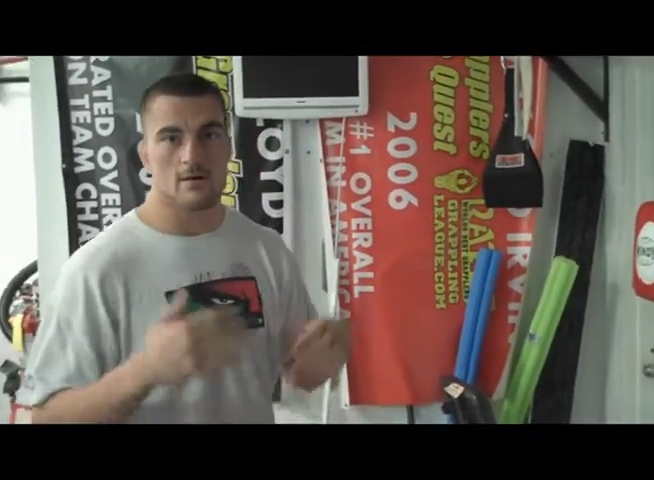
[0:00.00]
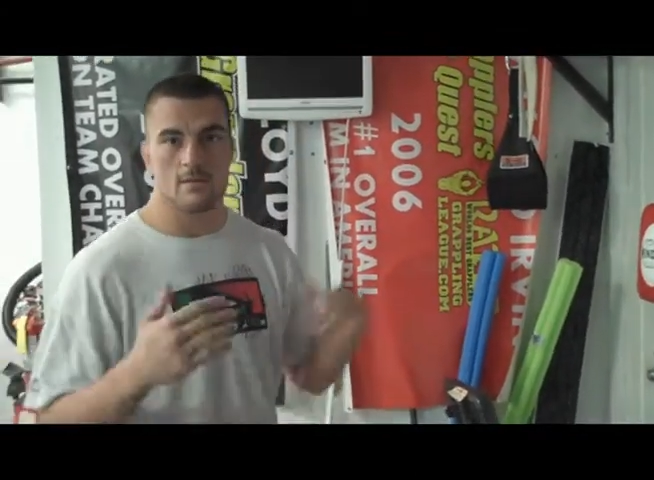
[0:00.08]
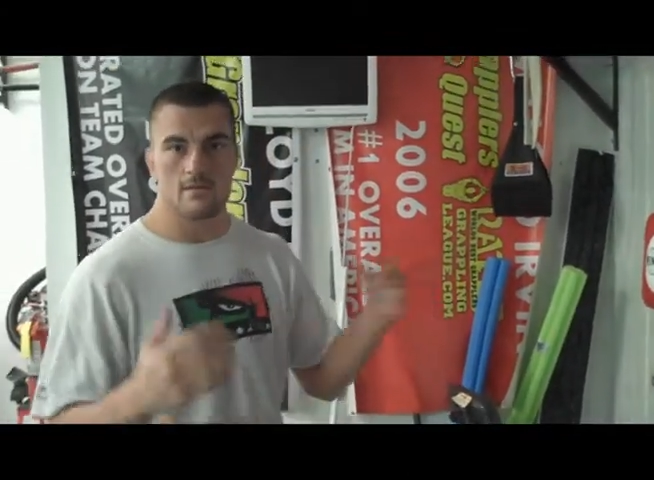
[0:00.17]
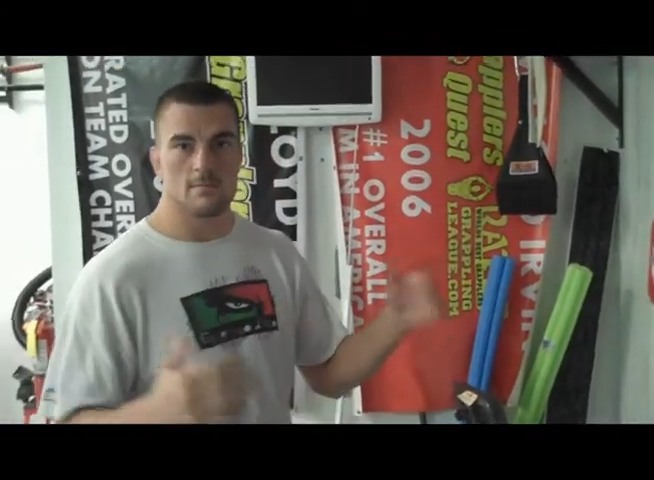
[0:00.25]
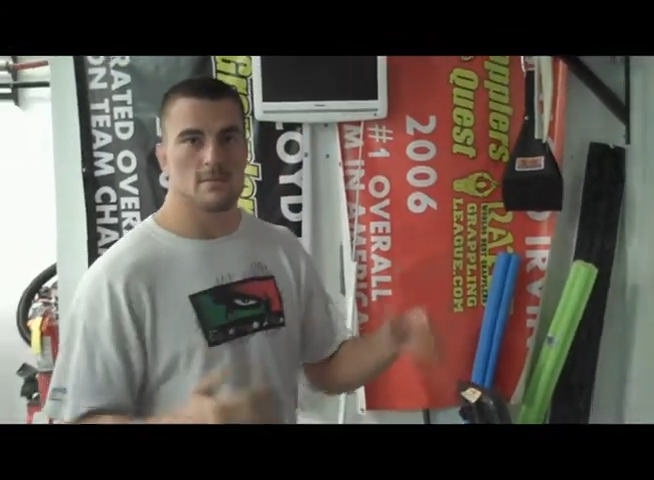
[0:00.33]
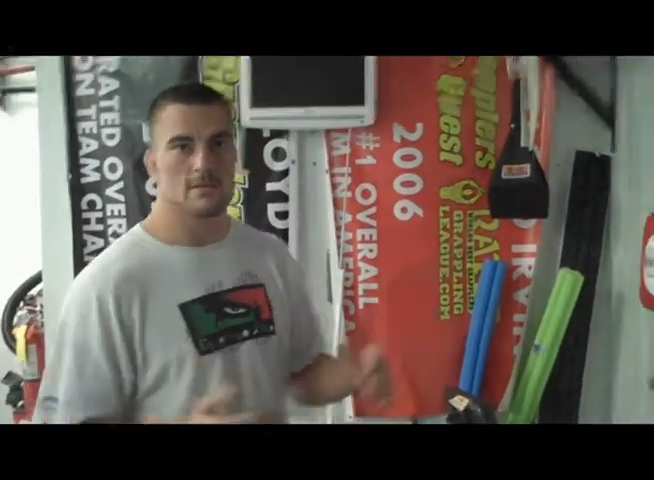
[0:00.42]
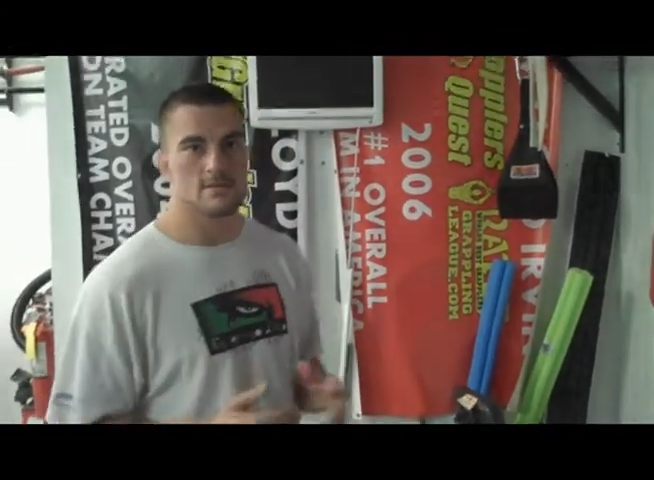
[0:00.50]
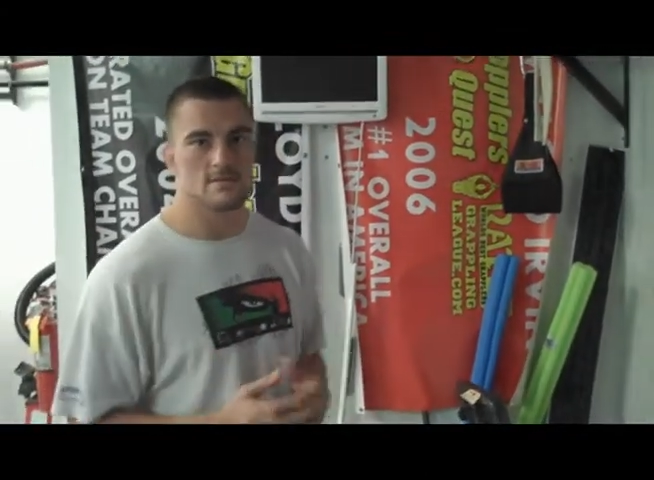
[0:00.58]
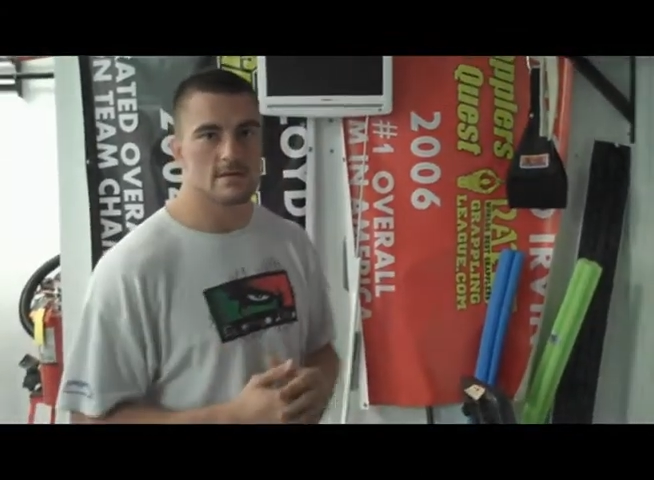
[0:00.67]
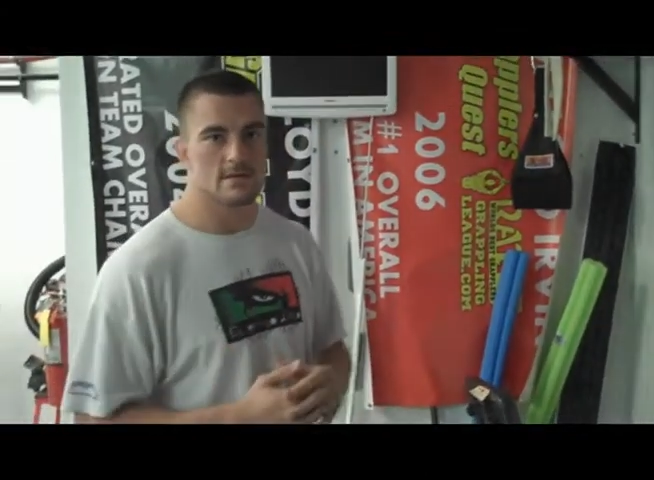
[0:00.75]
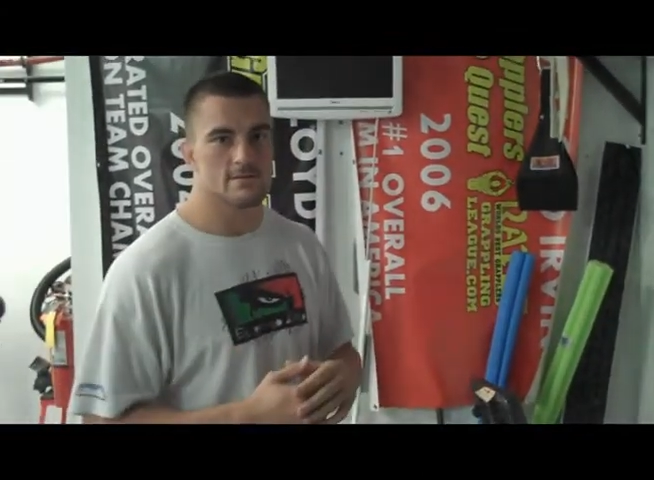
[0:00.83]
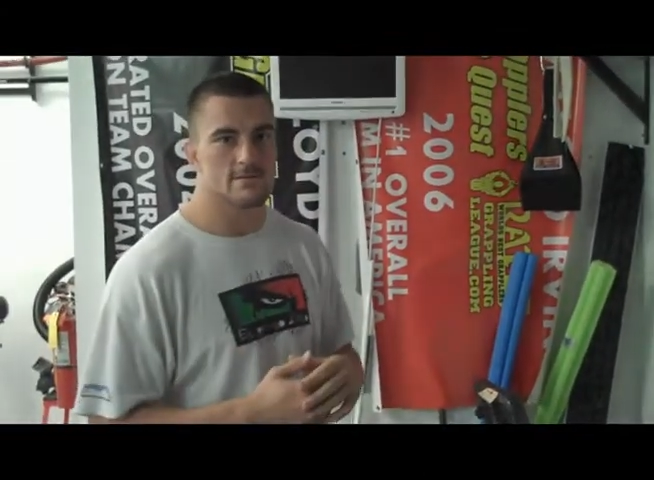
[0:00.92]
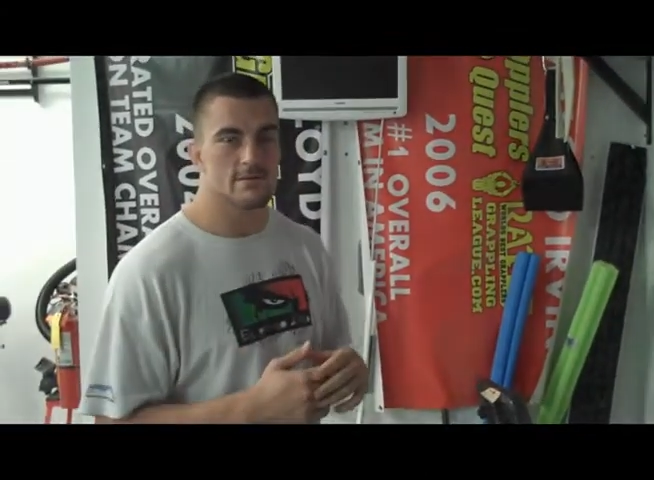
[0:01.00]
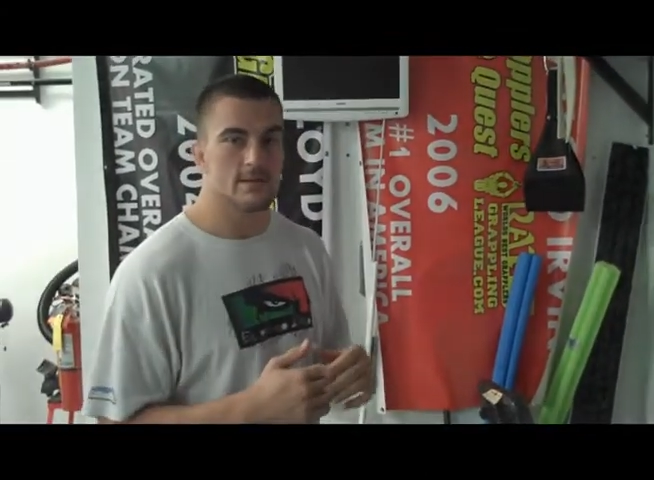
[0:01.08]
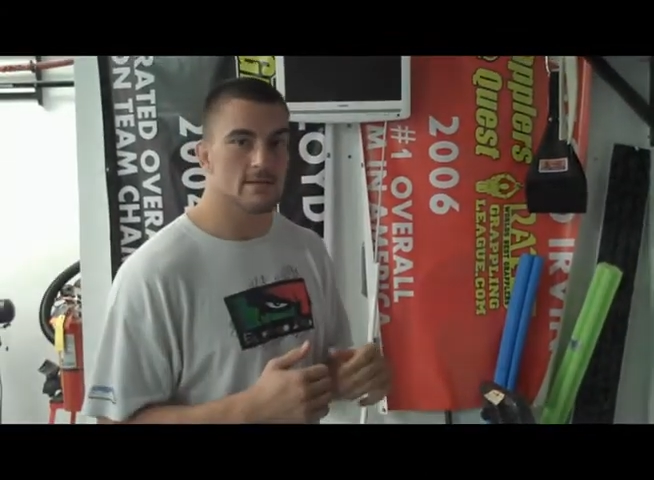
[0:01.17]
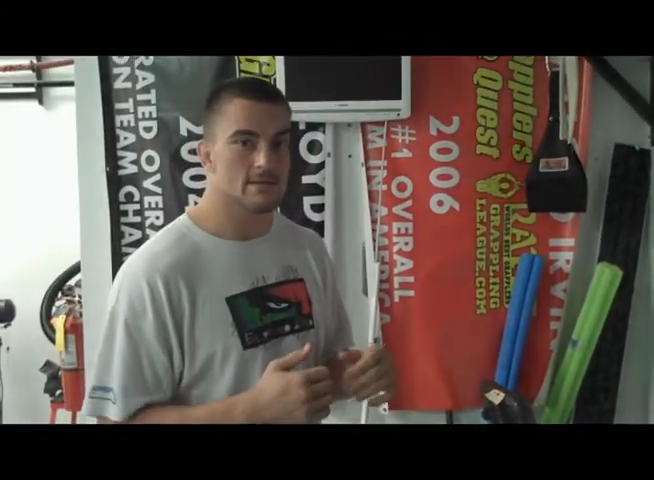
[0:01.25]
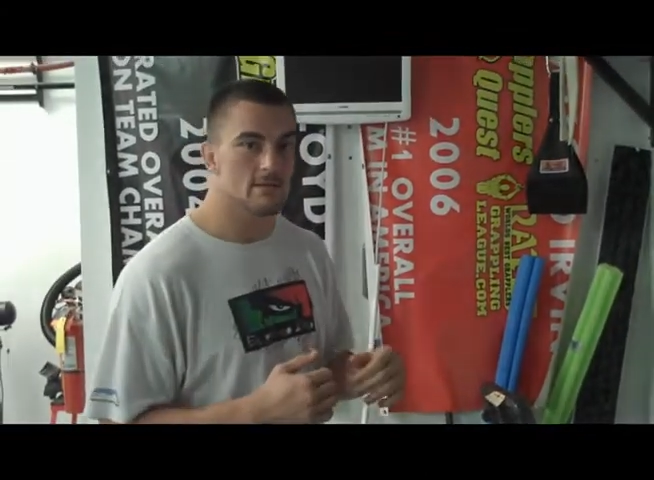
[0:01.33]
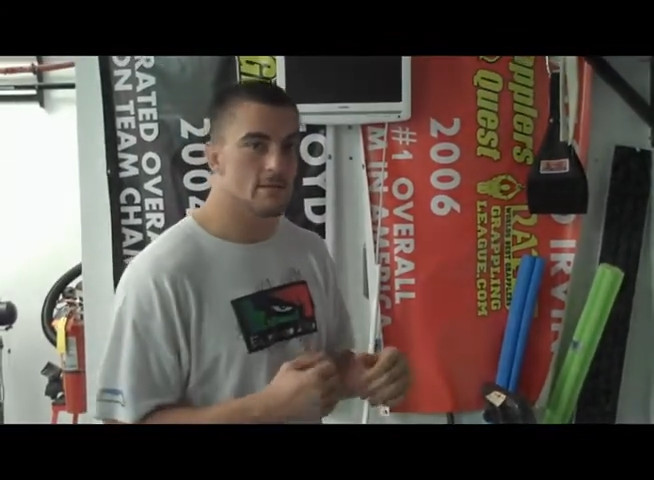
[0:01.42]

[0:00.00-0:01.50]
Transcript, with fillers: all of the punches that I show you guys in